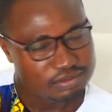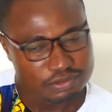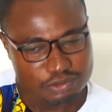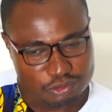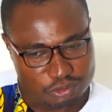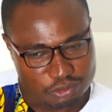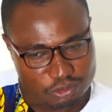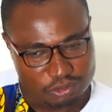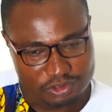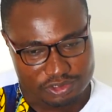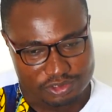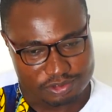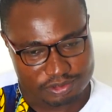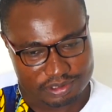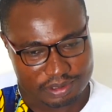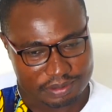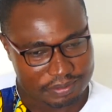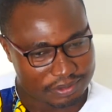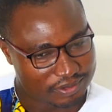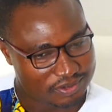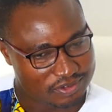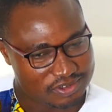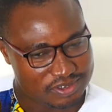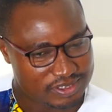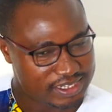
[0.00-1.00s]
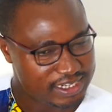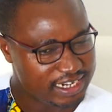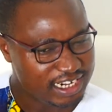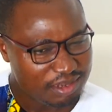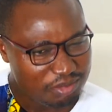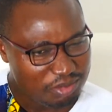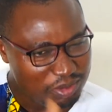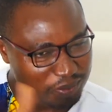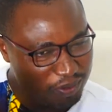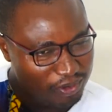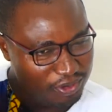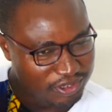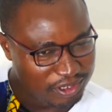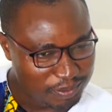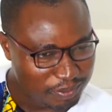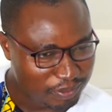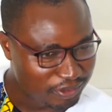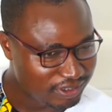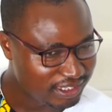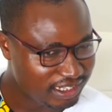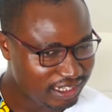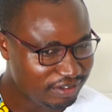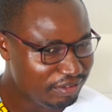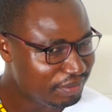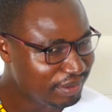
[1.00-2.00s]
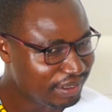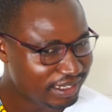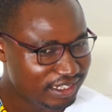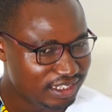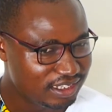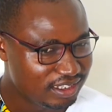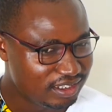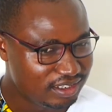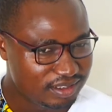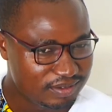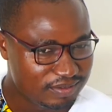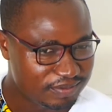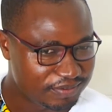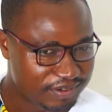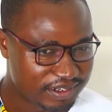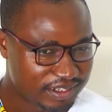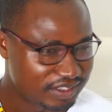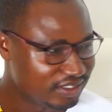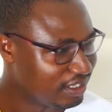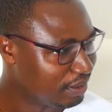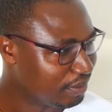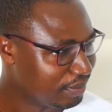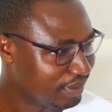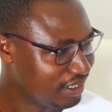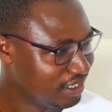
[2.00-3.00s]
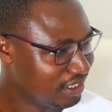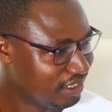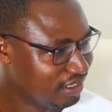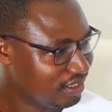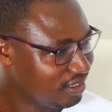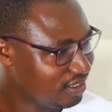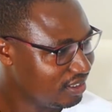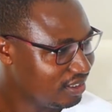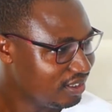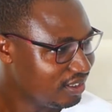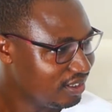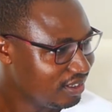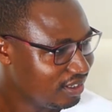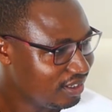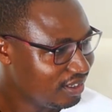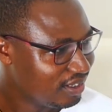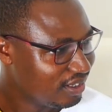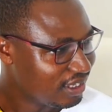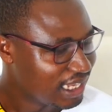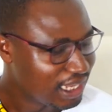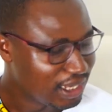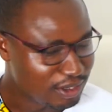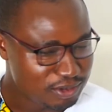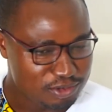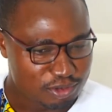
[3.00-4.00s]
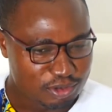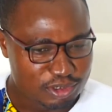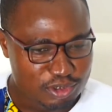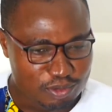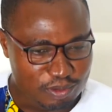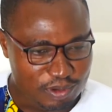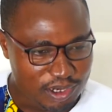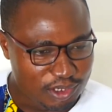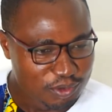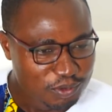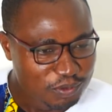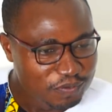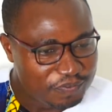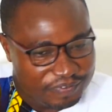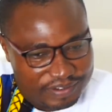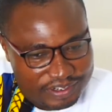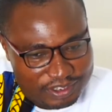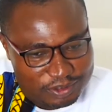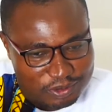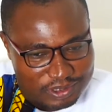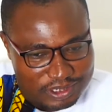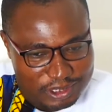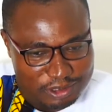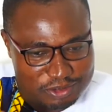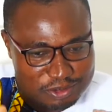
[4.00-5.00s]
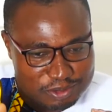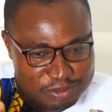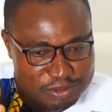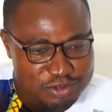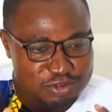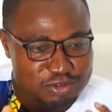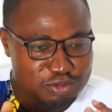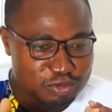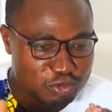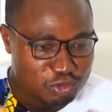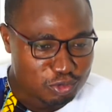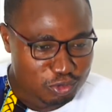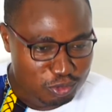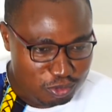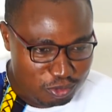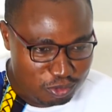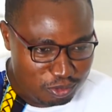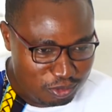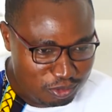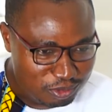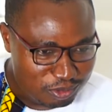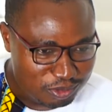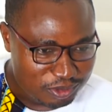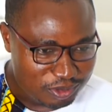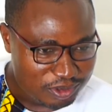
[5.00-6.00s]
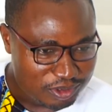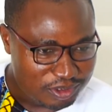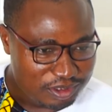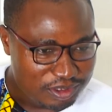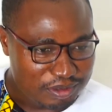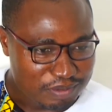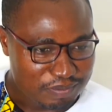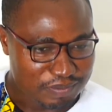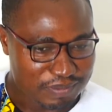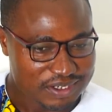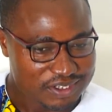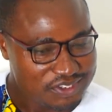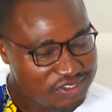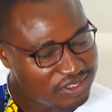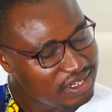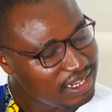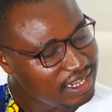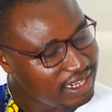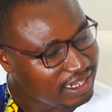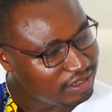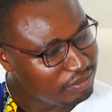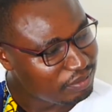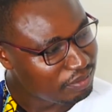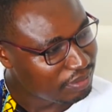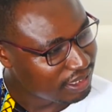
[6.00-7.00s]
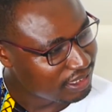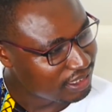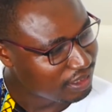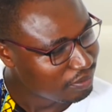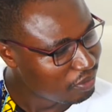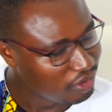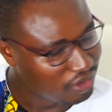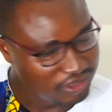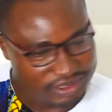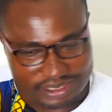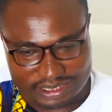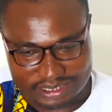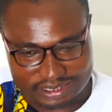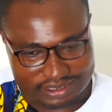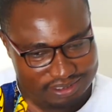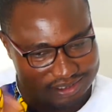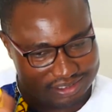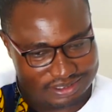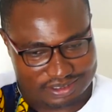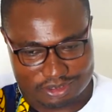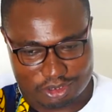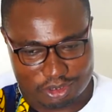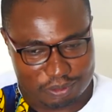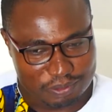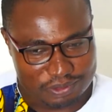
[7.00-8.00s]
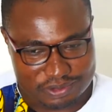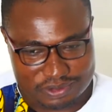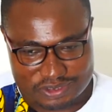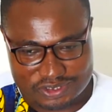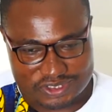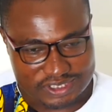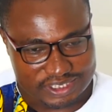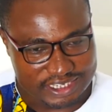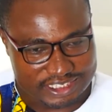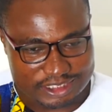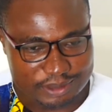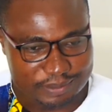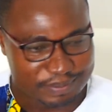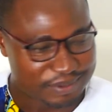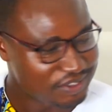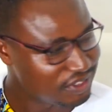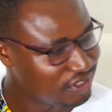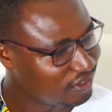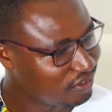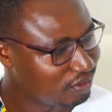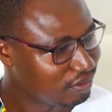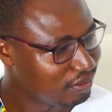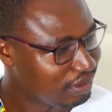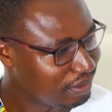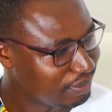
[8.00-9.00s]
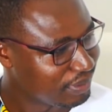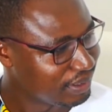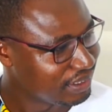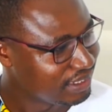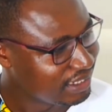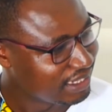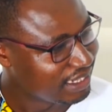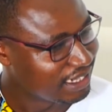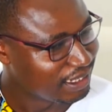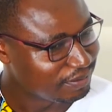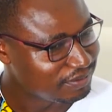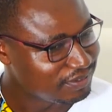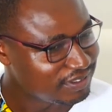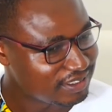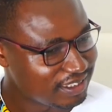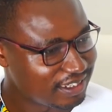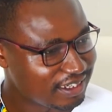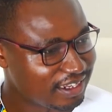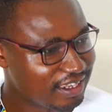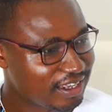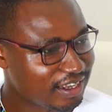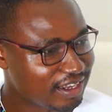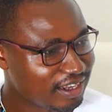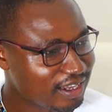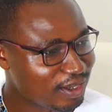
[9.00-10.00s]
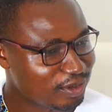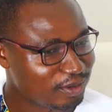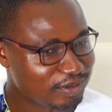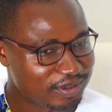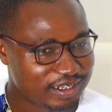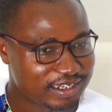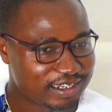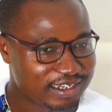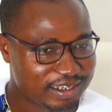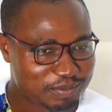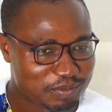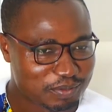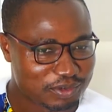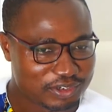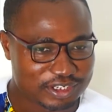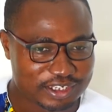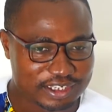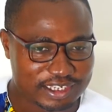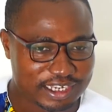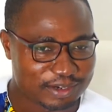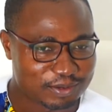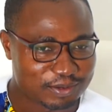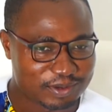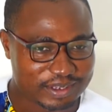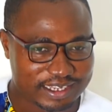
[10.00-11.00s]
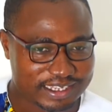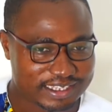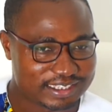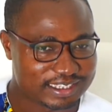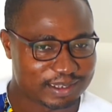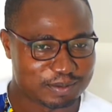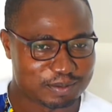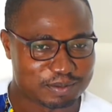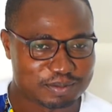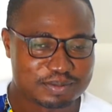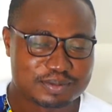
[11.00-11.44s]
who was winner, because the other people on the project, everybody finished their money. I was the only one who finished what I was supposed to do, but I still had money, more than almost 80% of my money left in the account, and the money I don't get them.